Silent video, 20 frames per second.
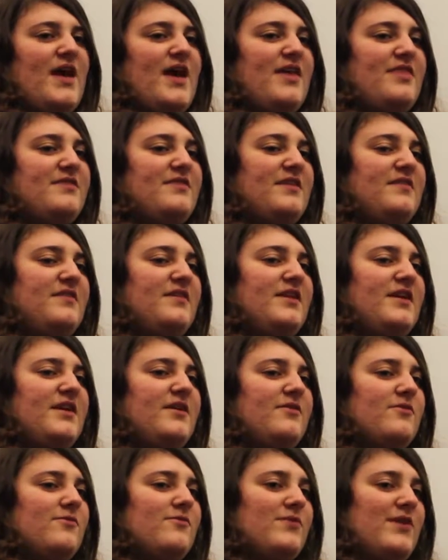
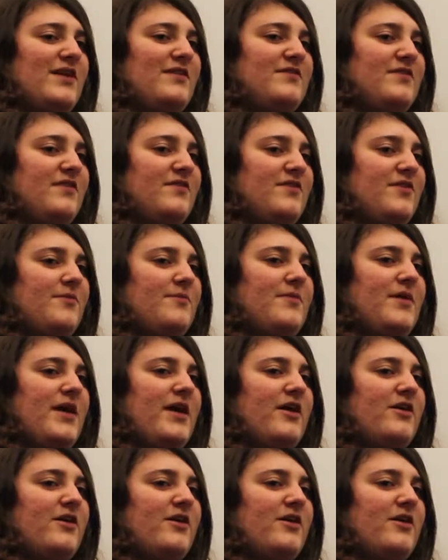ethnicity, racism,